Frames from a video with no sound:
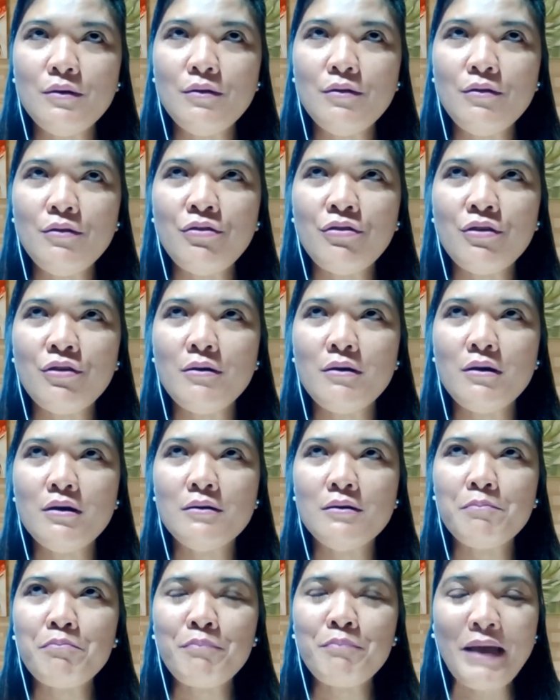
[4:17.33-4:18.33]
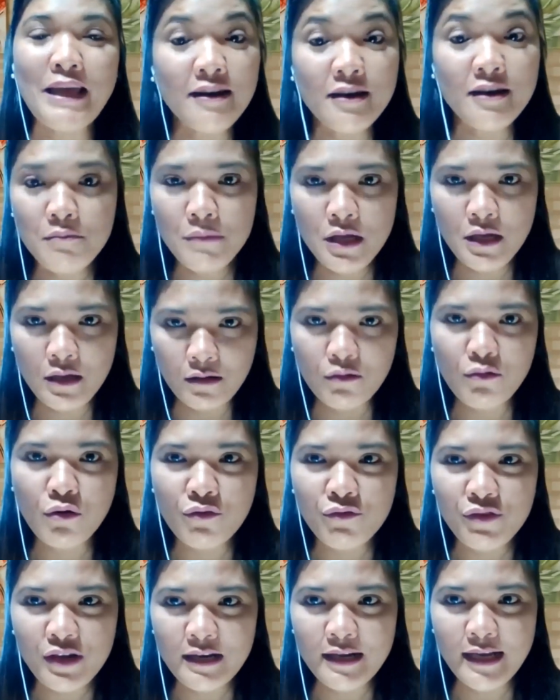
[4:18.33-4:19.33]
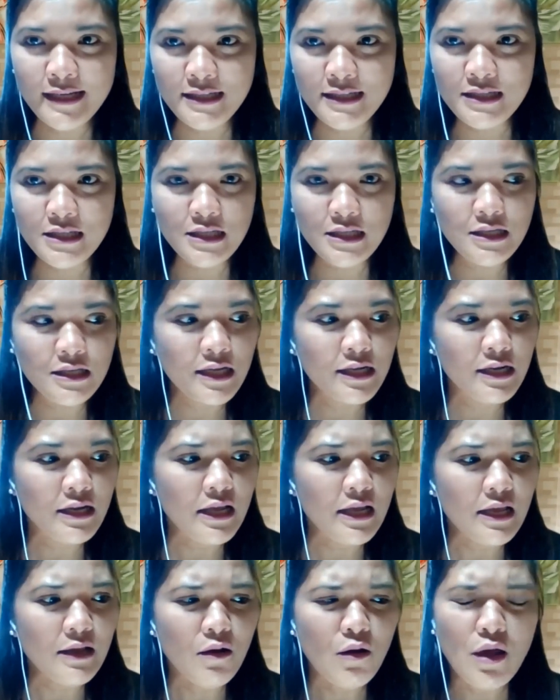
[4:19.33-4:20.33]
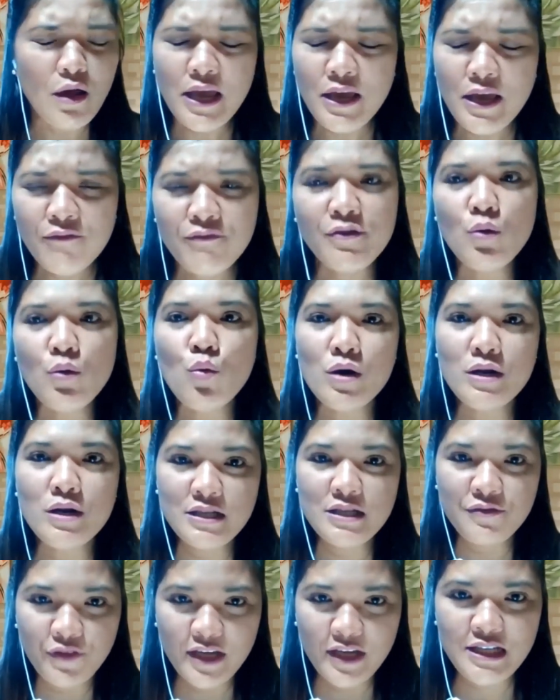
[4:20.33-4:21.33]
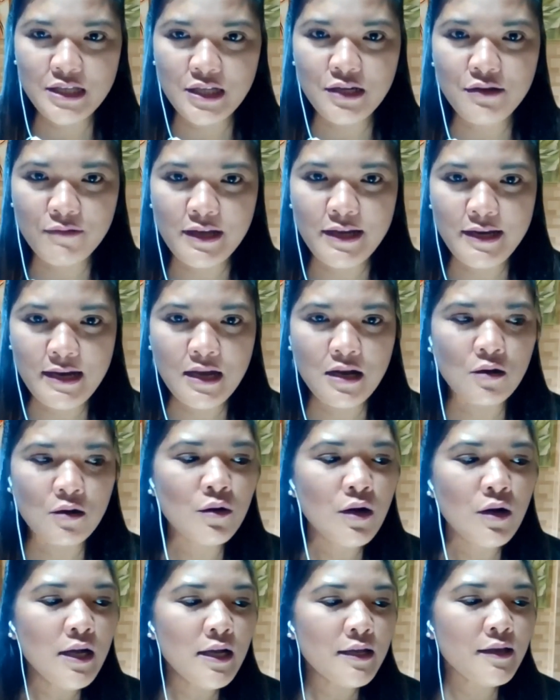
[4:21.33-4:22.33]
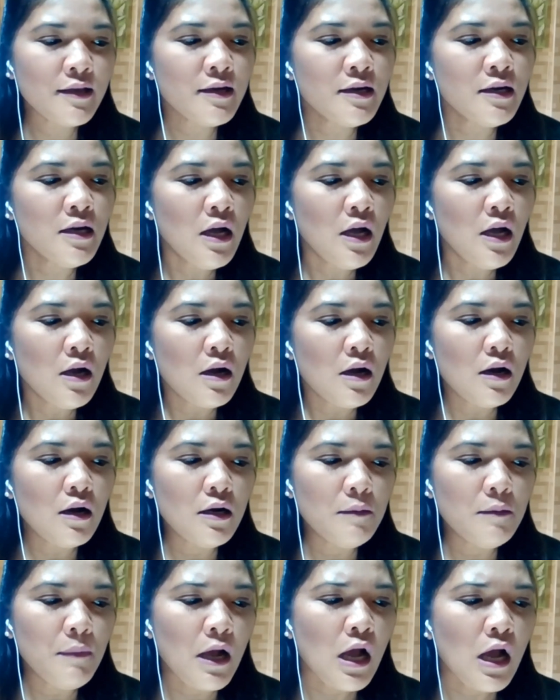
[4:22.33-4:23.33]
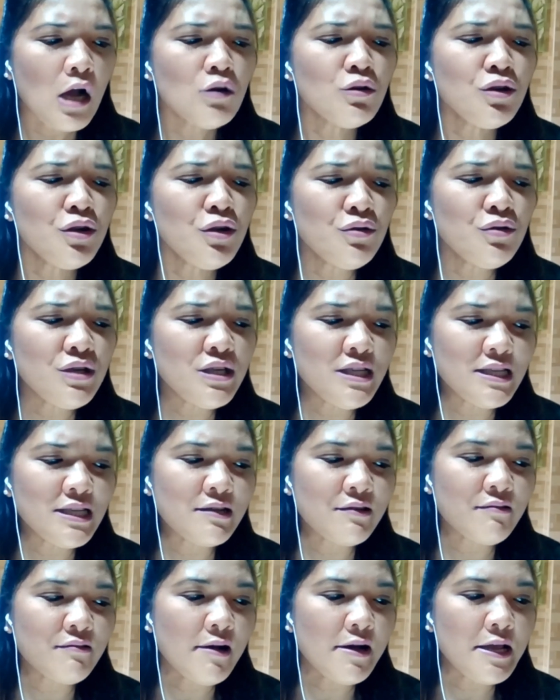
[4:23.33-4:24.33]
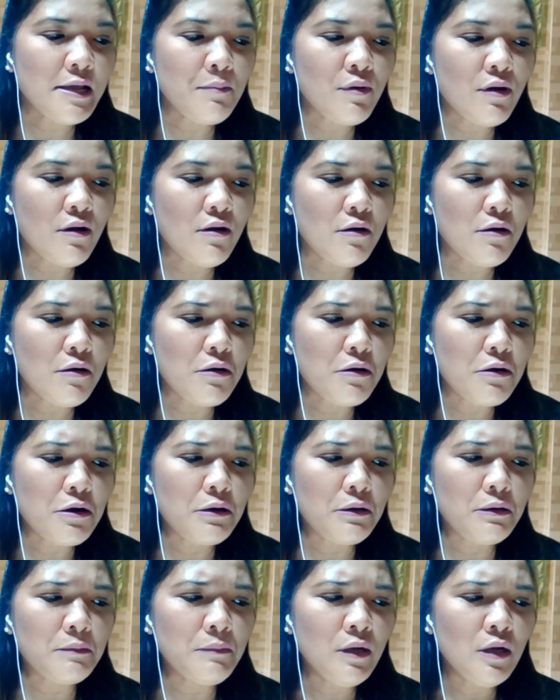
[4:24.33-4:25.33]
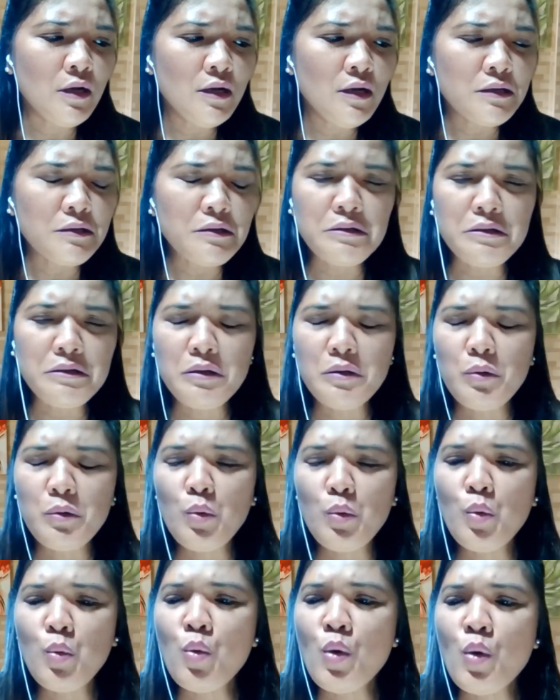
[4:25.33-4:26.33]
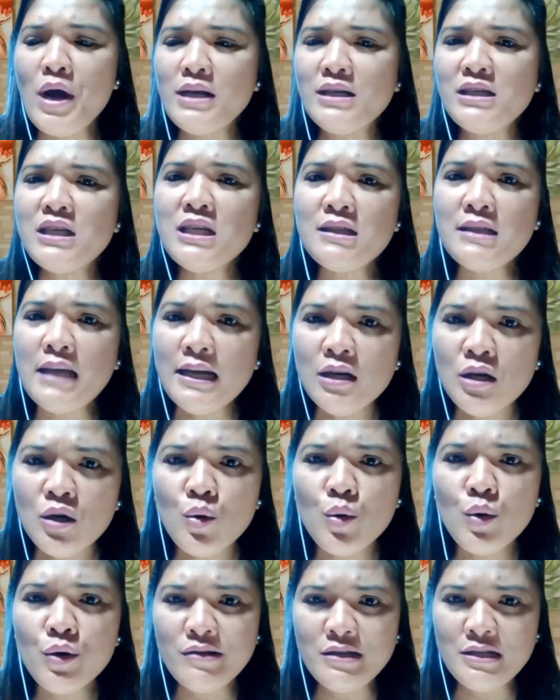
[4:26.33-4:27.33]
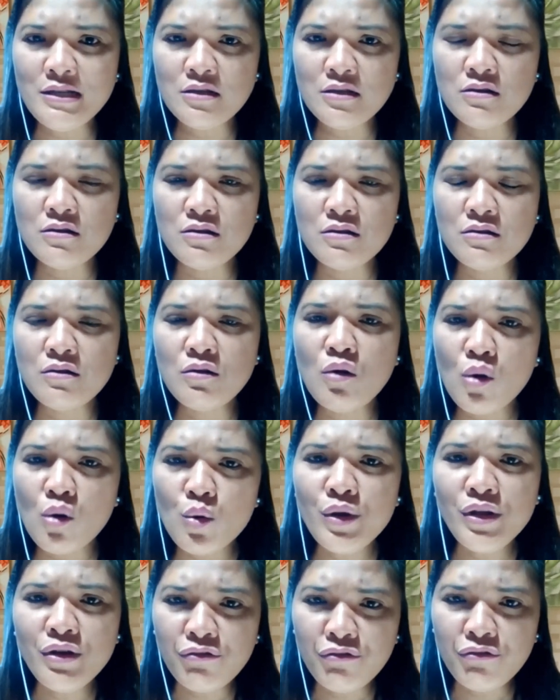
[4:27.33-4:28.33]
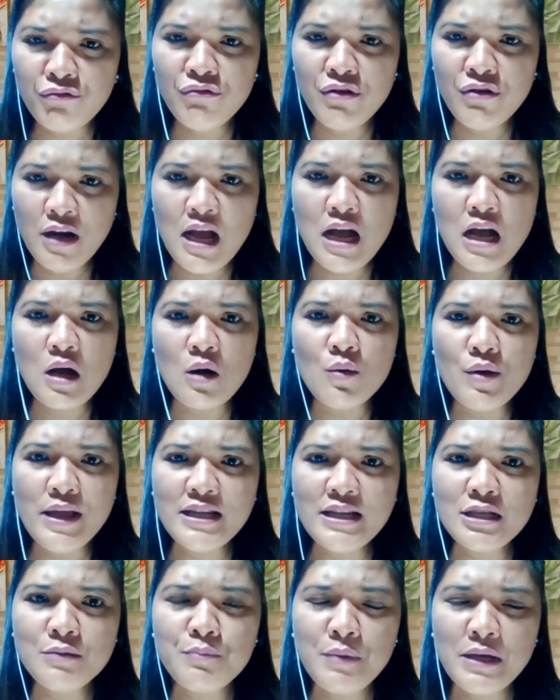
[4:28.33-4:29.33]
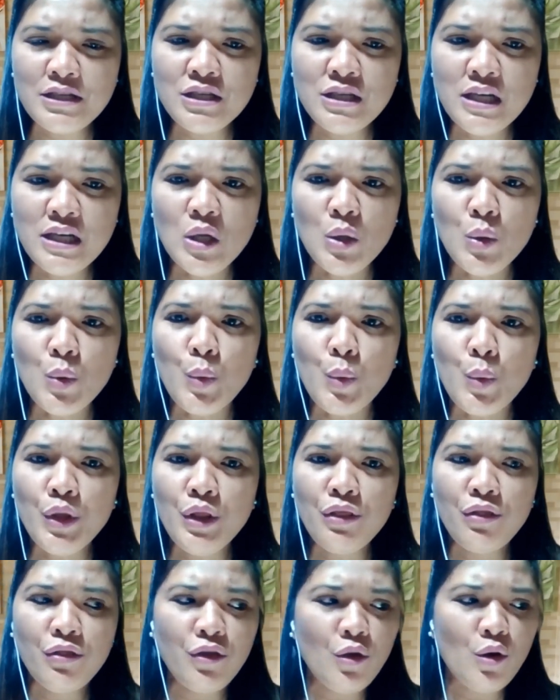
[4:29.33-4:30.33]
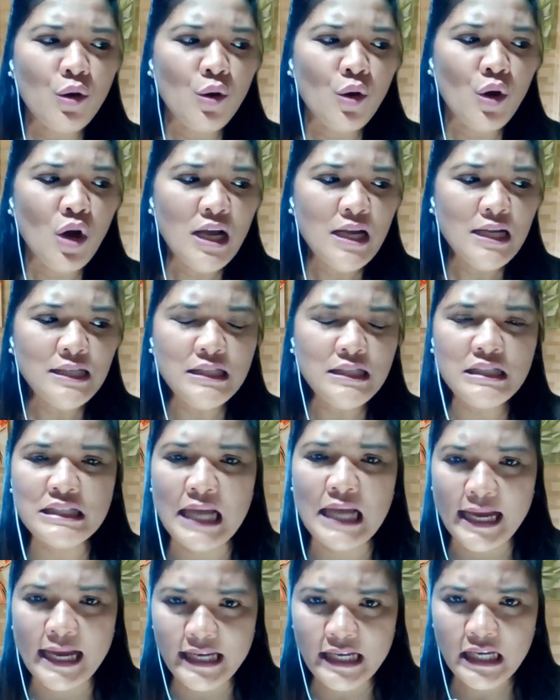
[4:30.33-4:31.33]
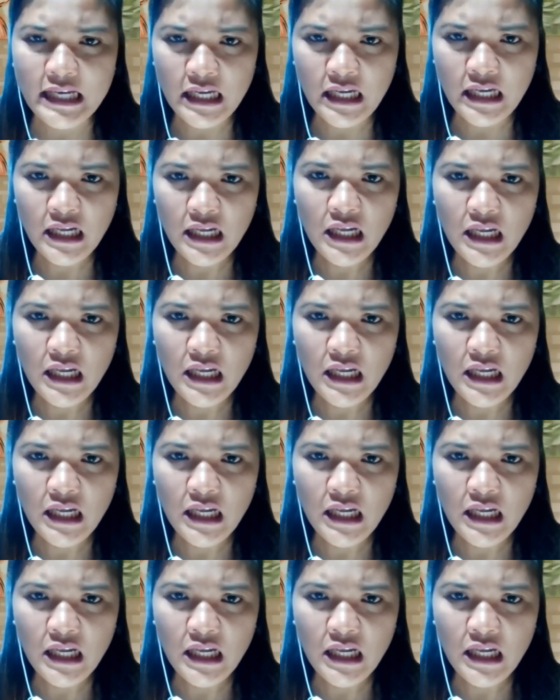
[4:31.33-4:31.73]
the pandemic COVID-19 that everyone is facing right now. Yeah, how do you describe what the Tandoor is going through now, especially with your dining